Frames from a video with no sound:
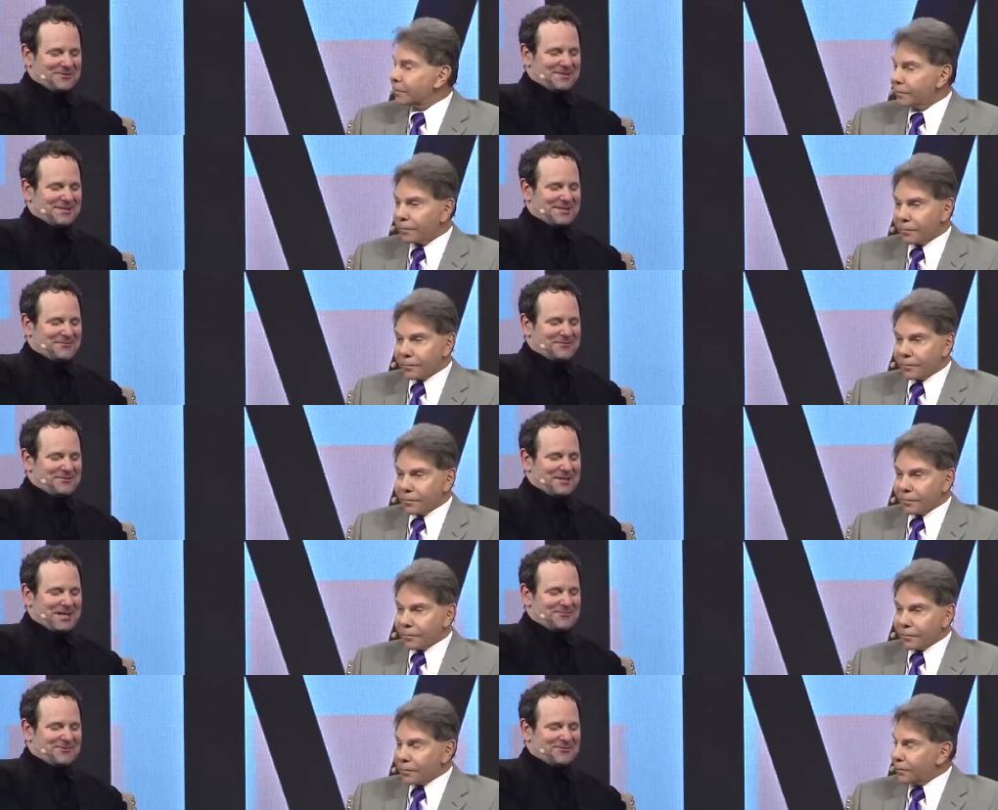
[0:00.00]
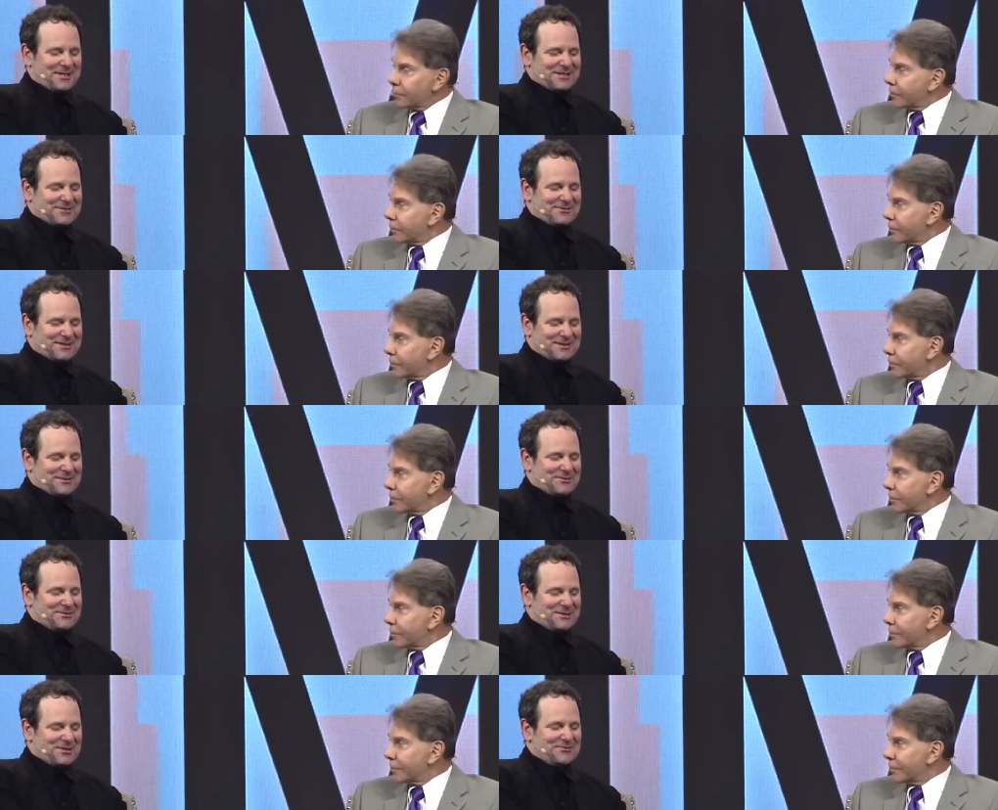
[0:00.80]
Speaker 1: said if you name a restaurant
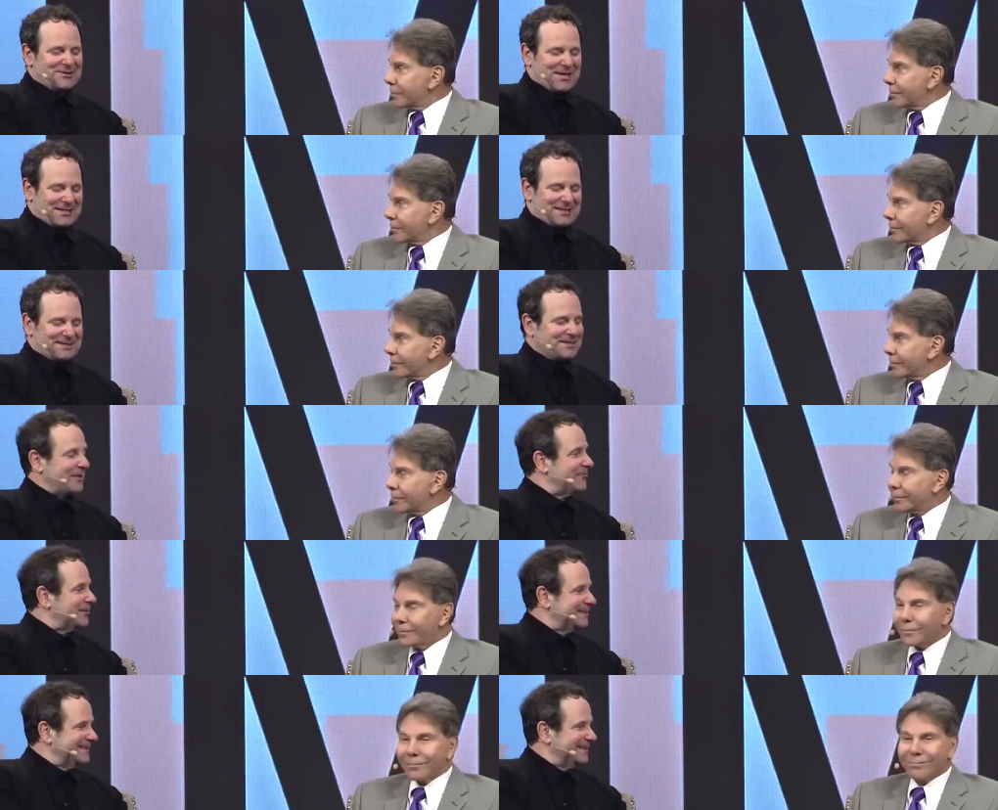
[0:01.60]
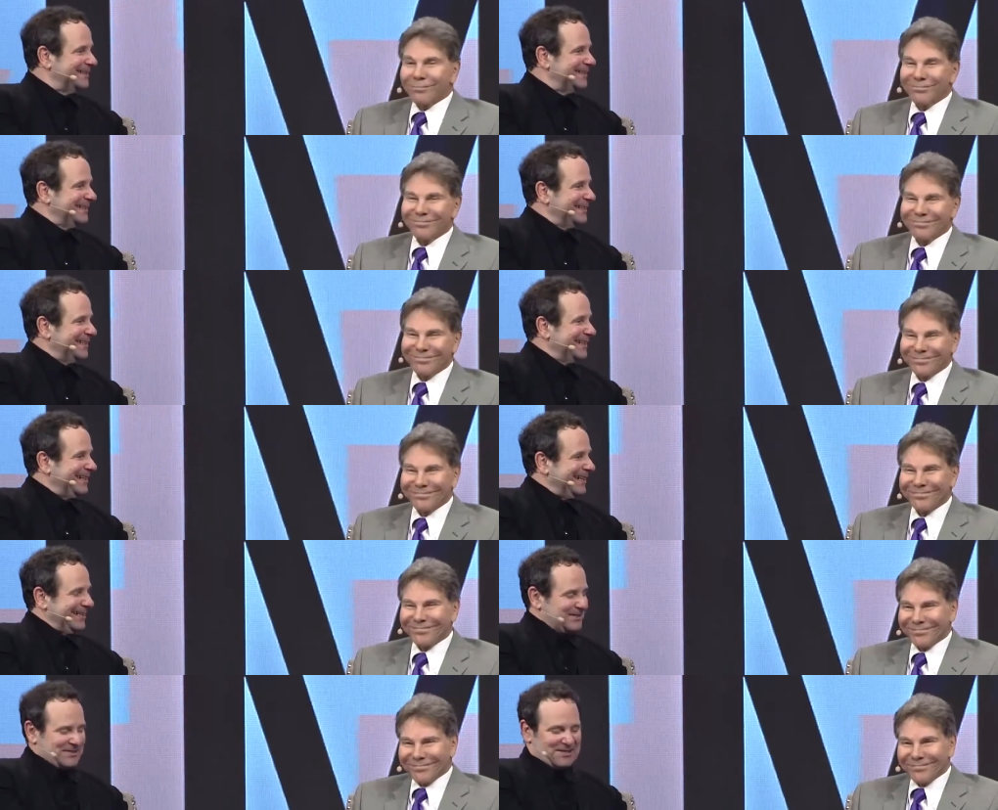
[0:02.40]
Studio ninety-seven
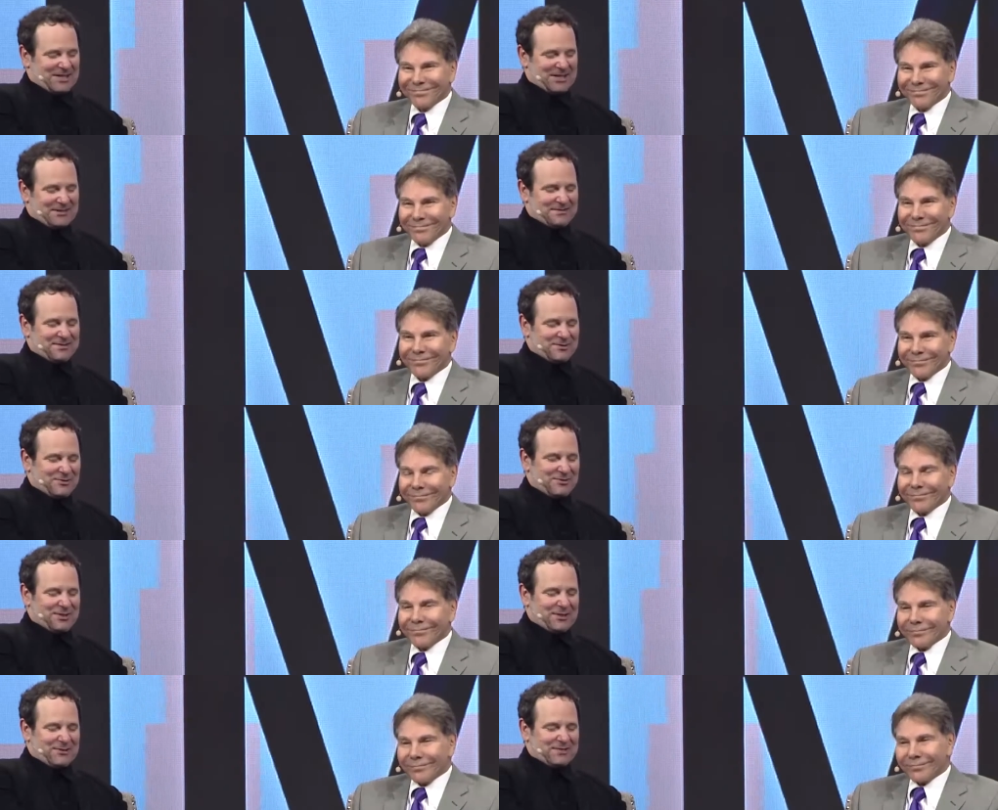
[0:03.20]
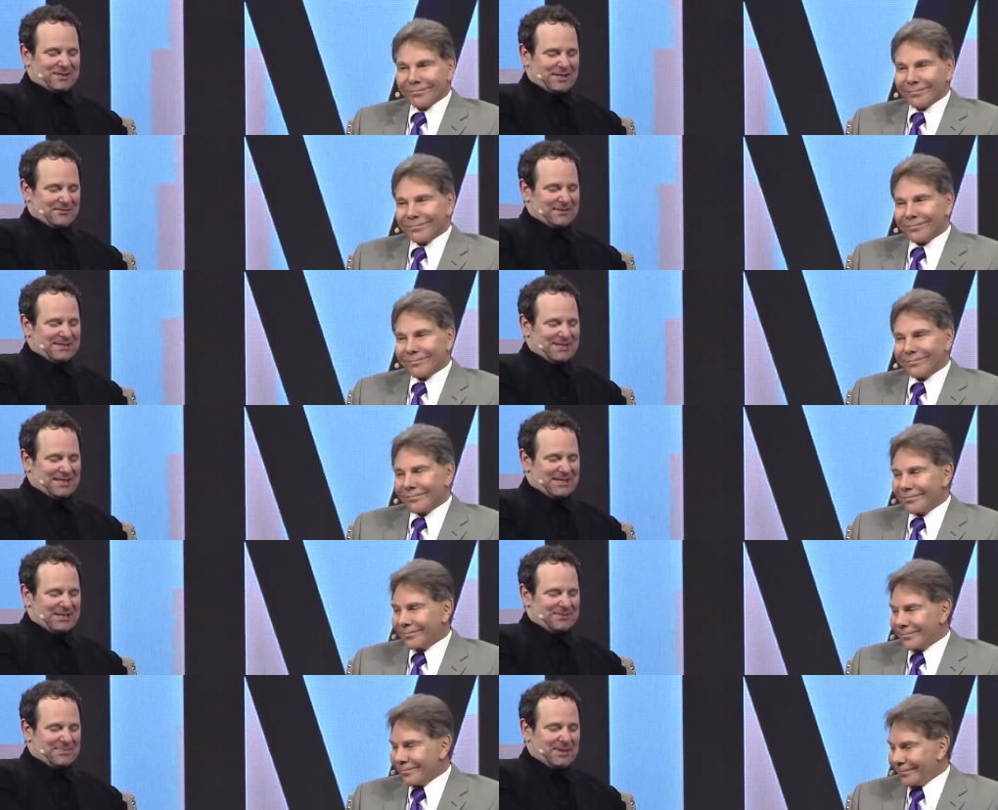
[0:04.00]
instead of Studio
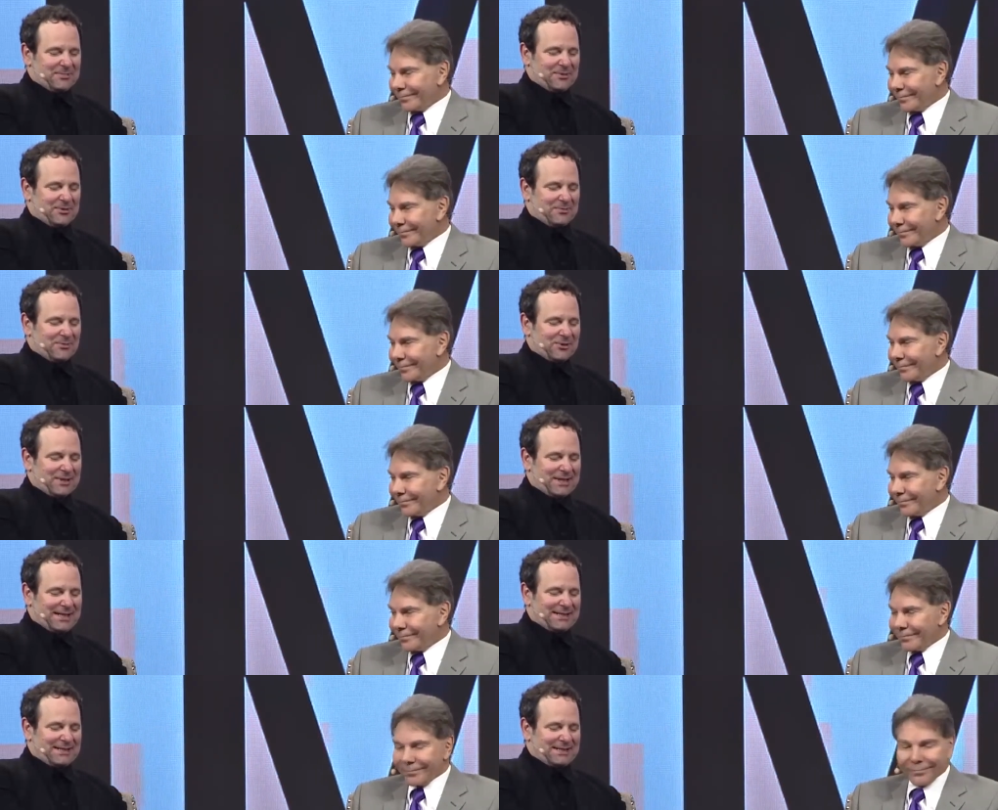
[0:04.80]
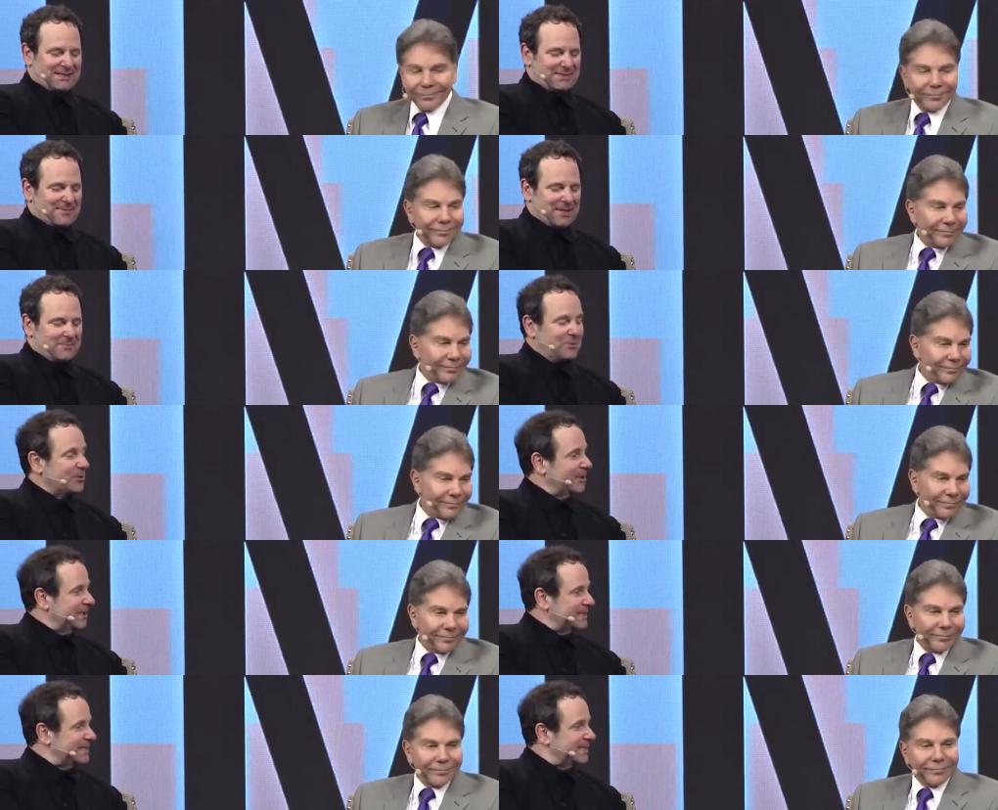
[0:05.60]
seventeen, people are more likely to spend
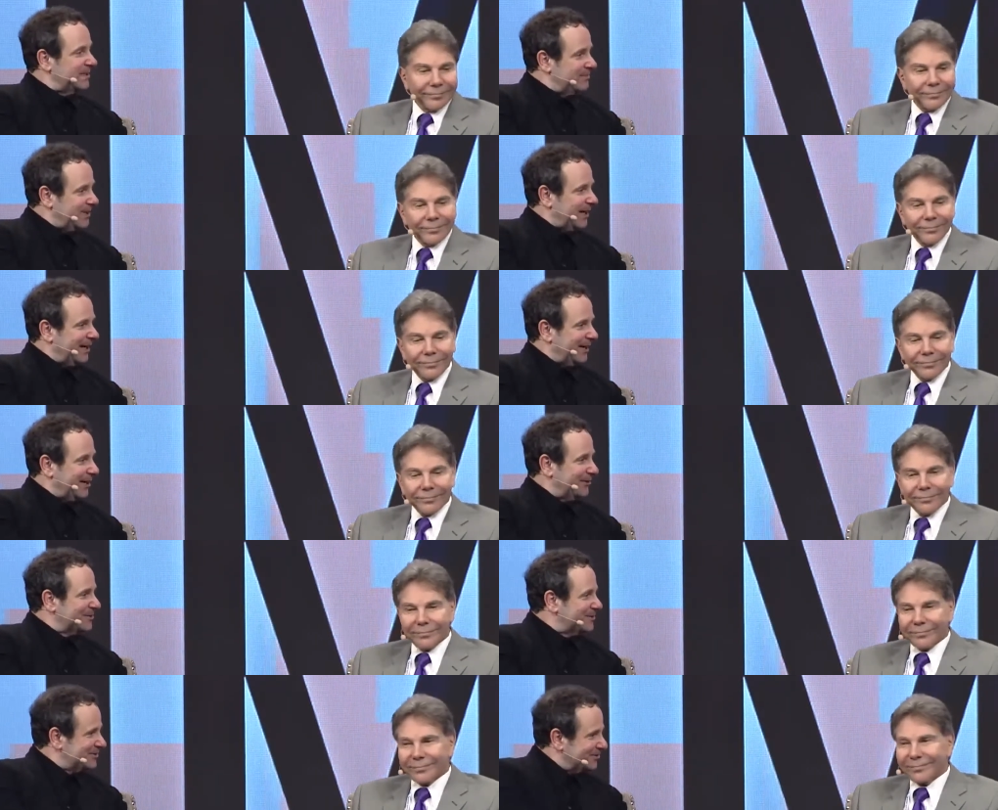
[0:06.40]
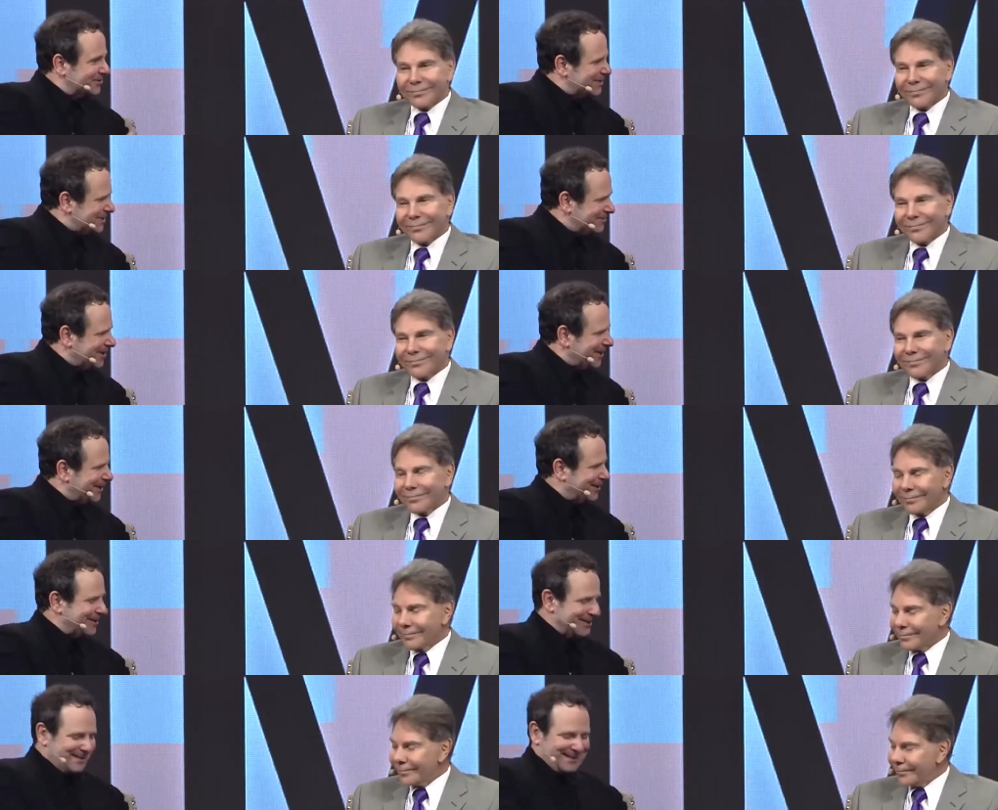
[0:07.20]
more and tip higher too, tip higher.